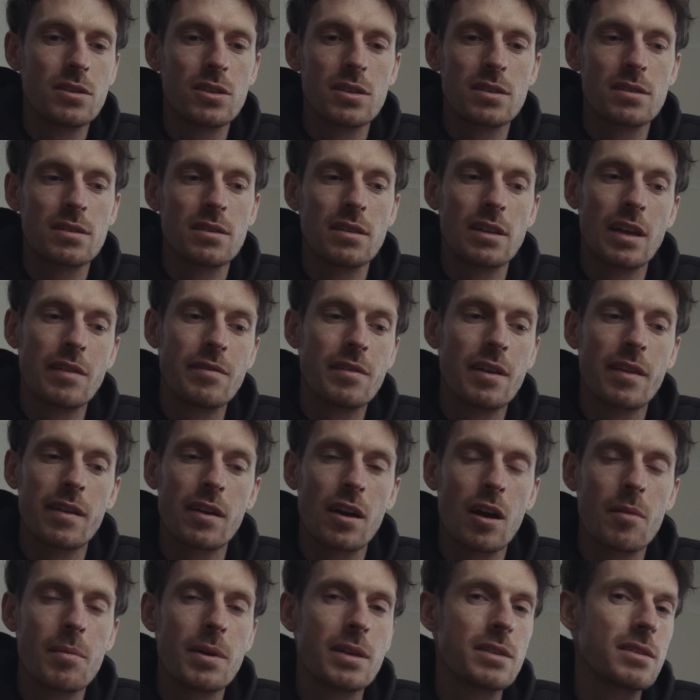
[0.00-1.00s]
just leave it in
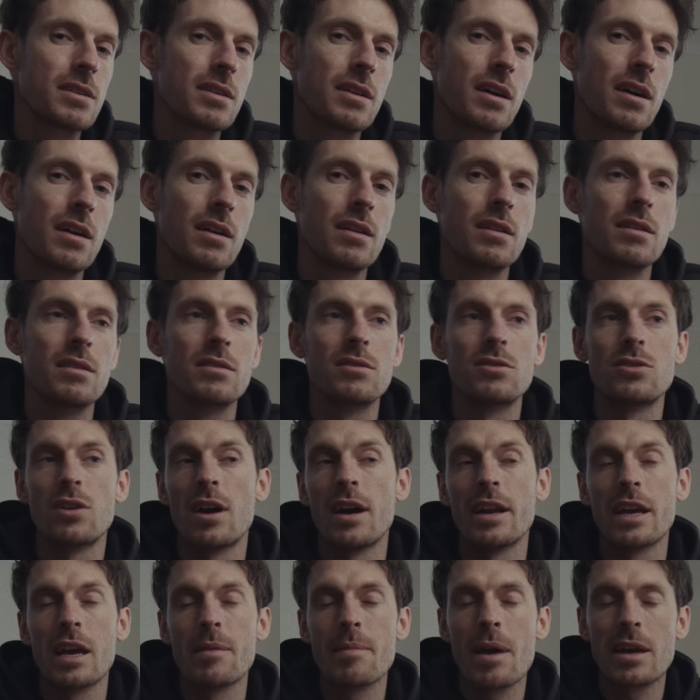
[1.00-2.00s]
the comments and I'll
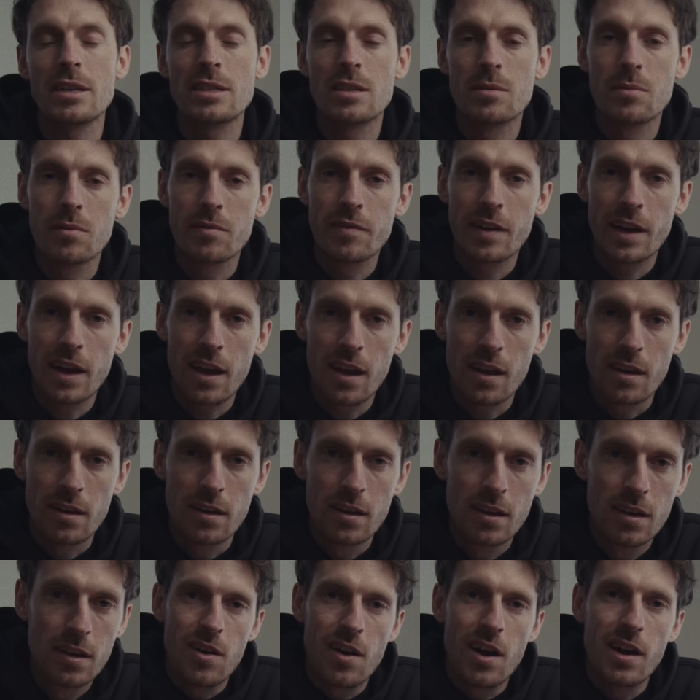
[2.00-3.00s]
try and get back to them if I can.
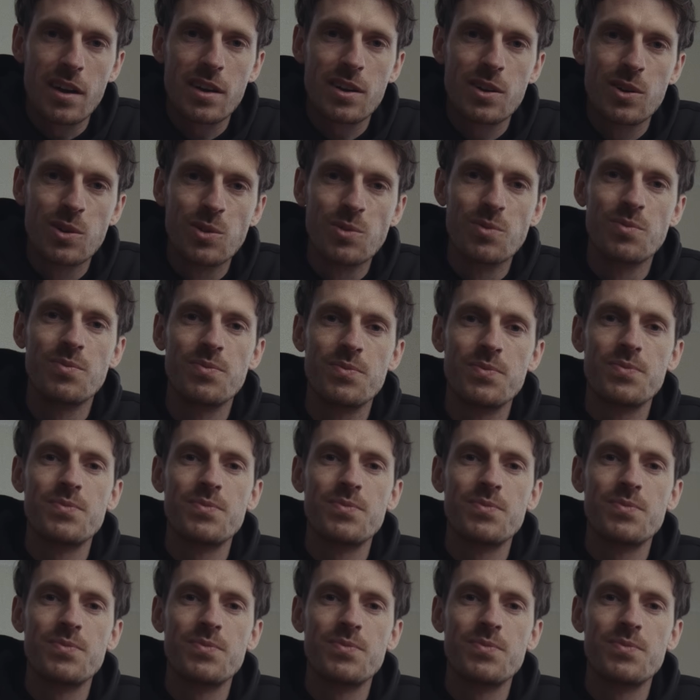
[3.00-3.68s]
Alright, cool.